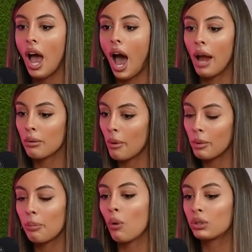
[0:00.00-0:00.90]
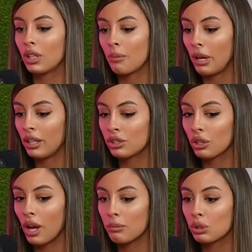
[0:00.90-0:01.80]
I remember posting on my
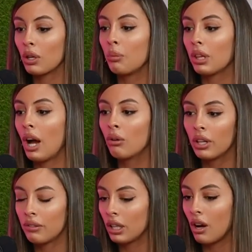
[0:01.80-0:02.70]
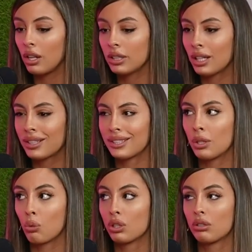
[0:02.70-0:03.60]
Instagram story without giving context, because
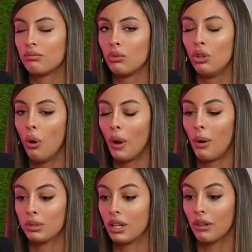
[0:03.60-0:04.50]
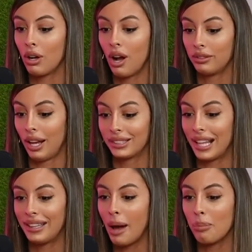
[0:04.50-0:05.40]
there was no way I was giving context
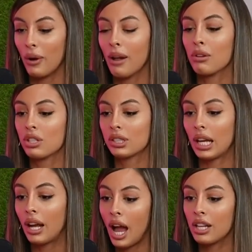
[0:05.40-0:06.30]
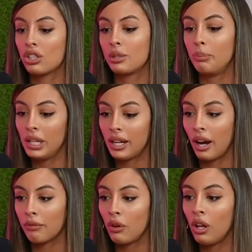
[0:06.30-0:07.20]
at that point. I was just like, guys, just be
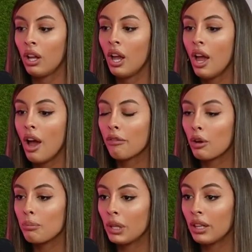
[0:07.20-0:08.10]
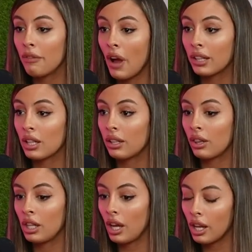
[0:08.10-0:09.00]
careful. For me, the fact that
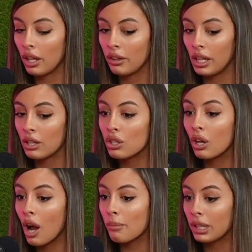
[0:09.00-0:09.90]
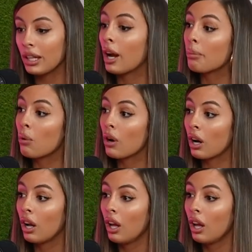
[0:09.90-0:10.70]
the intercom at the airport